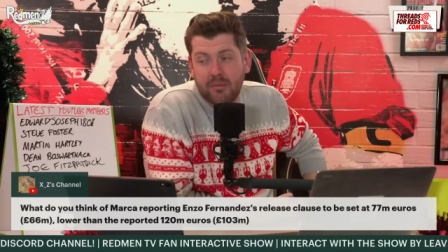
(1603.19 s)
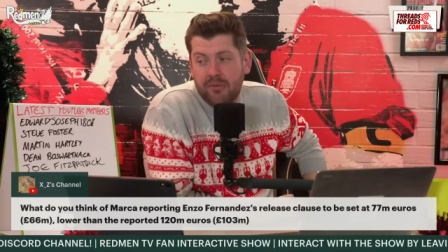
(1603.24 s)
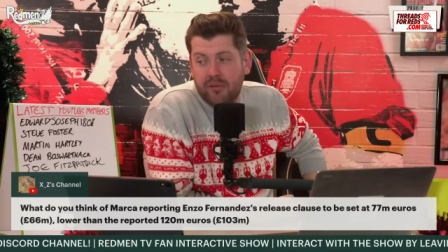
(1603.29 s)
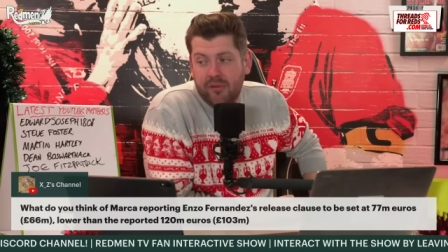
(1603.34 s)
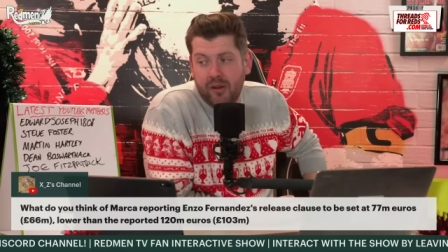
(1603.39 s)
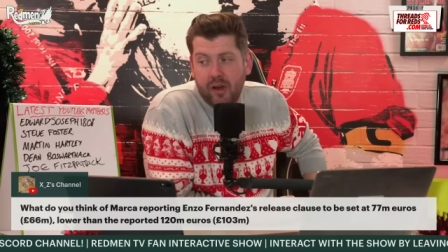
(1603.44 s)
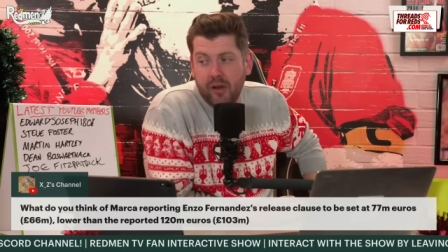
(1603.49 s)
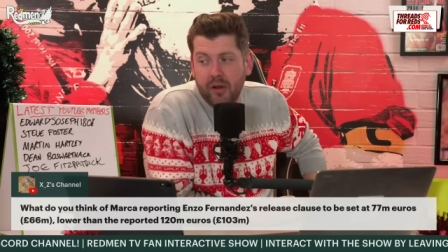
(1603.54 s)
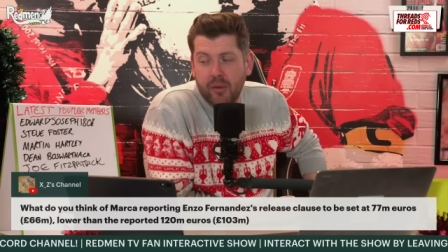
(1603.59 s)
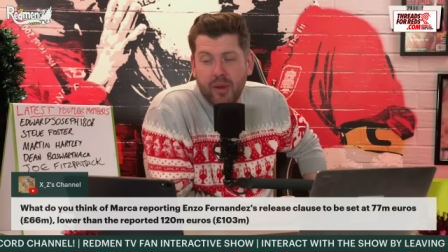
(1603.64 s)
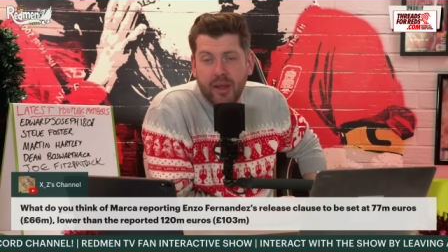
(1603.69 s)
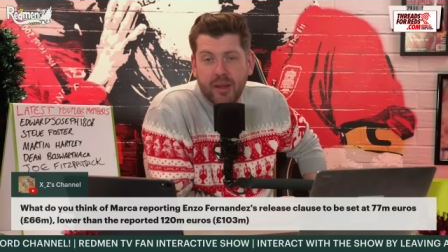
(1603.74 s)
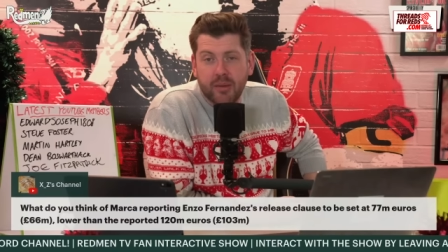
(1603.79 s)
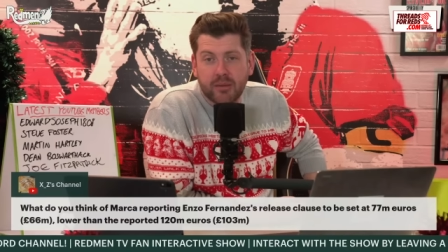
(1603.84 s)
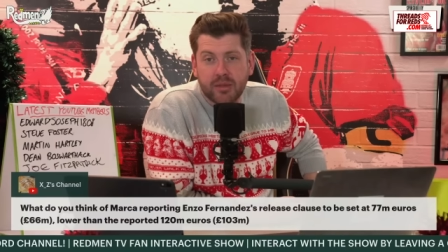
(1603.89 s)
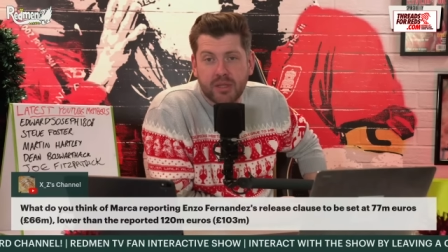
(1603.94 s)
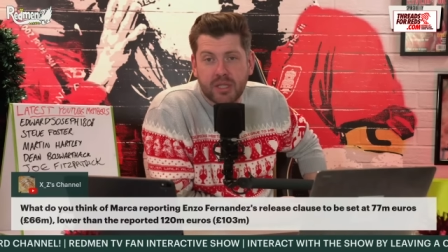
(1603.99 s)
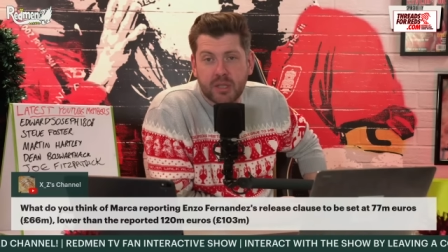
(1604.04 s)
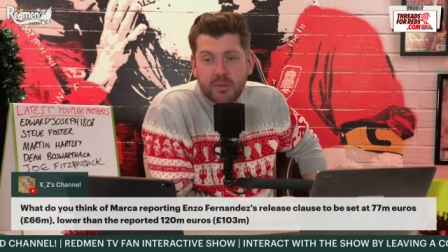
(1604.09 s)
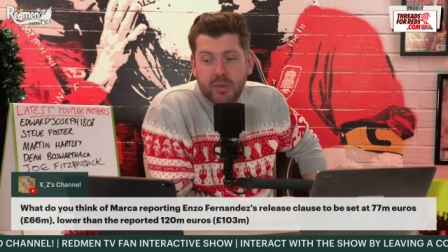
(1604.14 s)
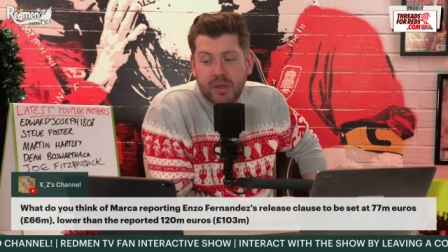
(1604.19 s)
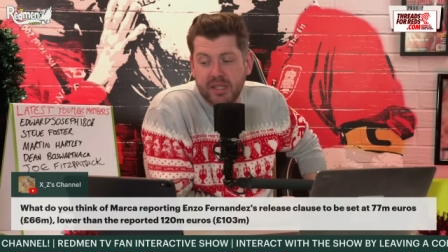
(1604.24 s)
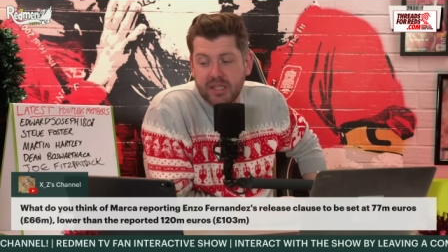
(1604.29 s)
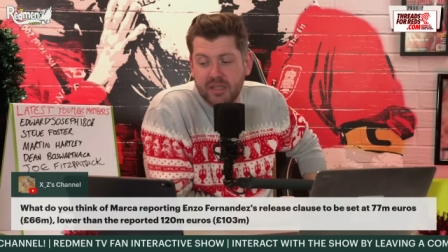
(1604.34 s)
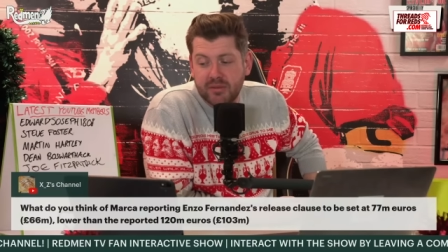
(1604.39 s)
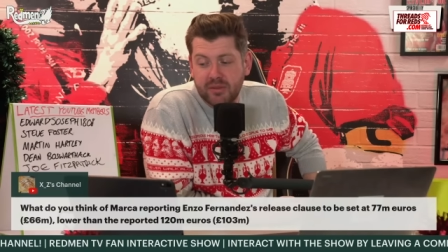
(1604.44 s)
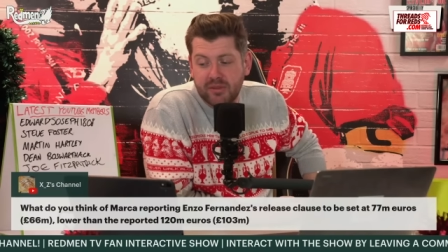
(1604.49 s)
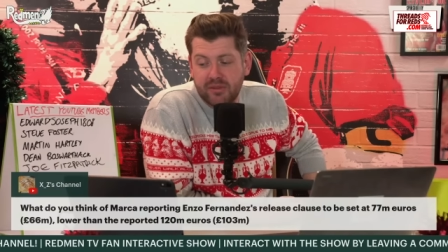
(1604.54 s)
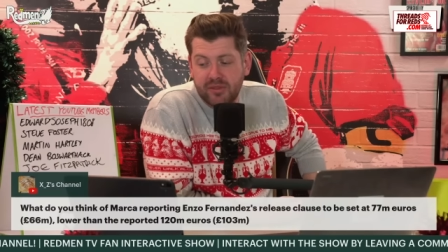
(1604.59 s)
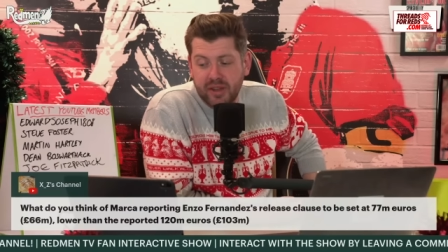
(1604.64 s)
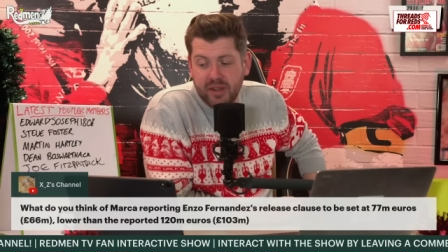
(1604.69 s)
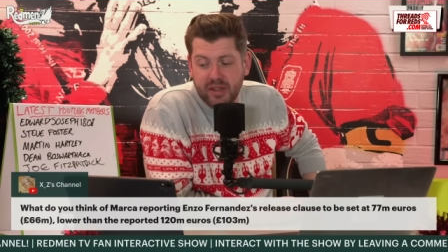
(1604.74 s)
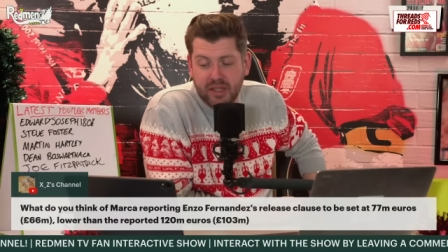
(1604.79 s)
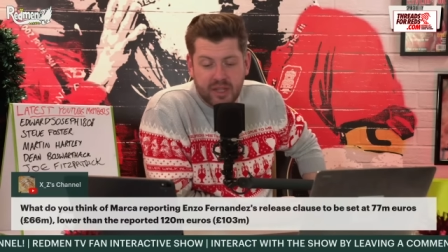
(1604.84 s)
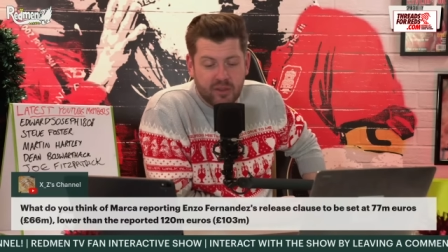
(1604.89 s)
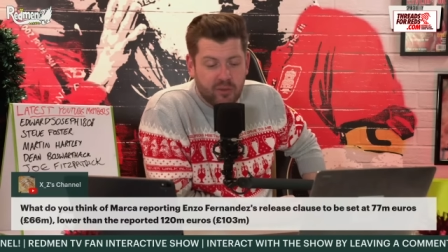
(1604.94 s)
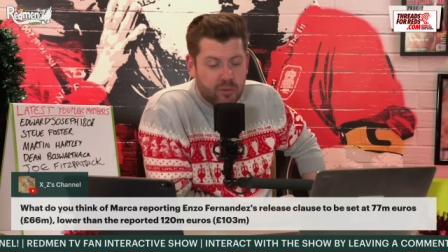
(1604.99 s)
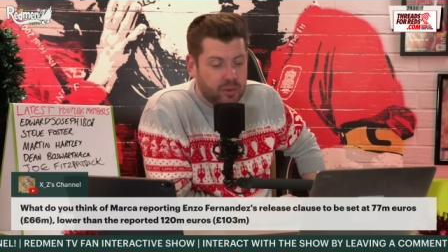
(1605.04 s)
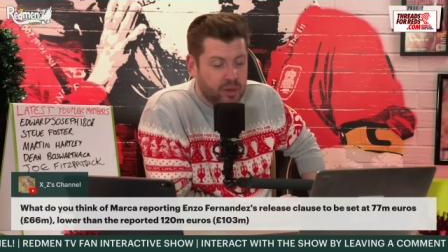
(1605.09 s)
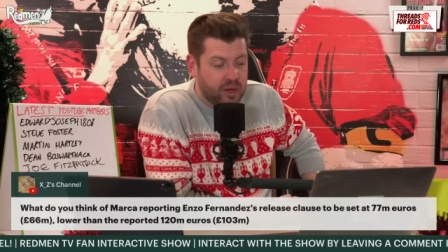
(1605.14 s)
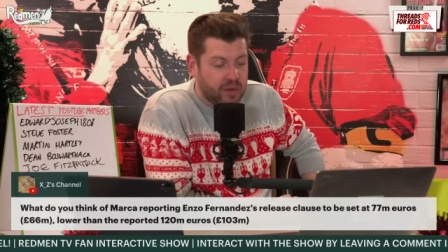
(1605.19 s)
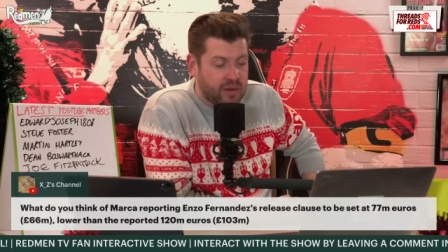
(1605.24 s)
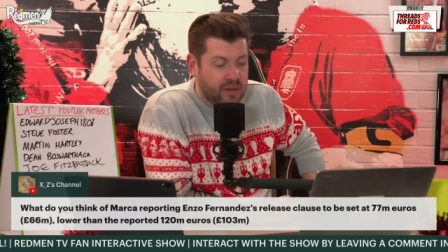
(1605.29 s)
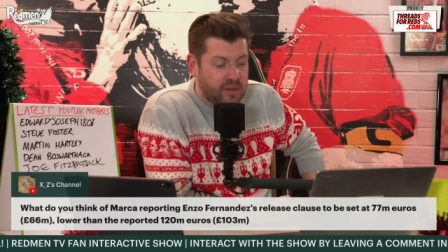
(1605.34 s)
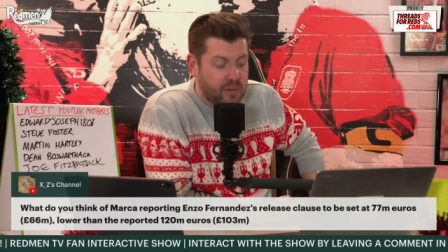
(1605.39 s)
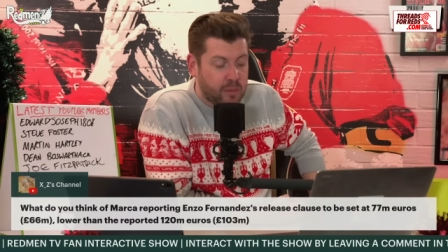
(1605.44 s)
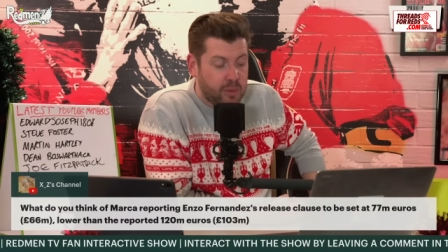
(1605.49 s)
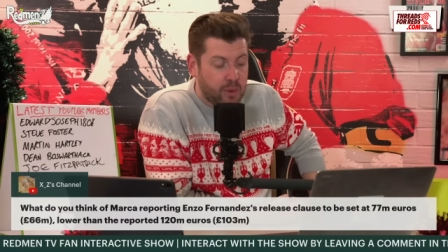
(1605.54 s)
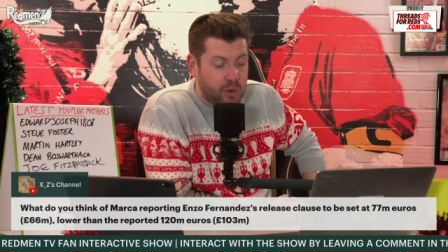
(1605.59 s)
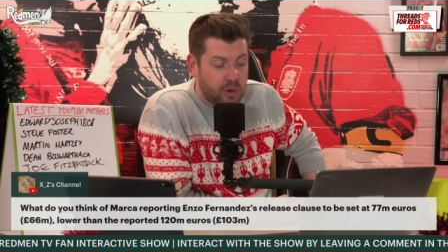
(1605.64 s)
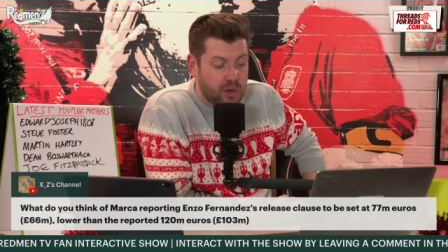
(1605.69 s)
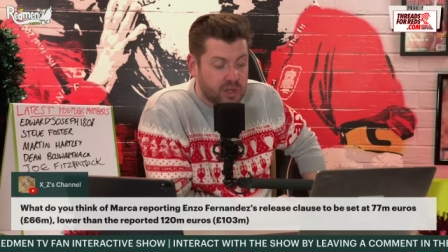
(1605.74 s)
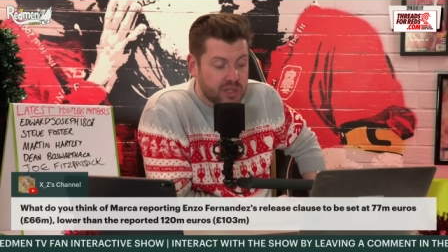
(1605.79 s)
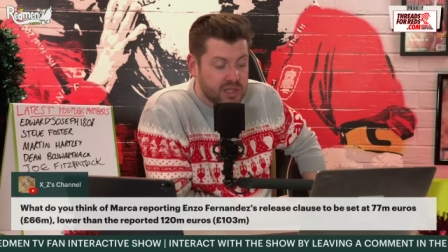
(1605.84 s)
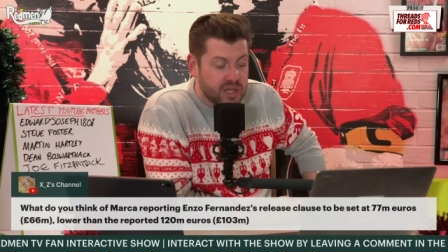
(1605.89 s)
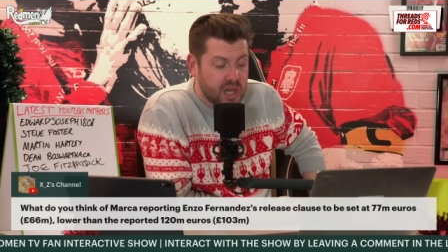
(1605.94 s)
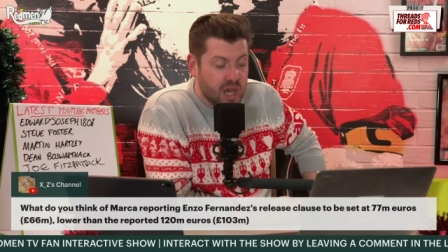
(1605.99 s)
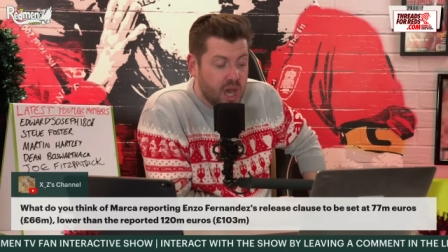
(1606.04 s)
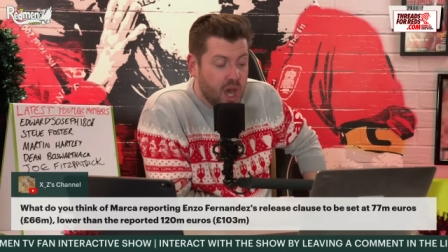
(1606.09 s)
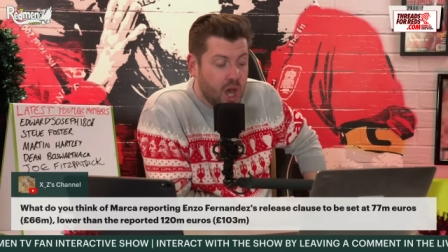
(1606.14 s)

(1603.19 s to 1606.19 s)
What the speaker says: far and away the most expensive midfielder Liverpool have ever bought.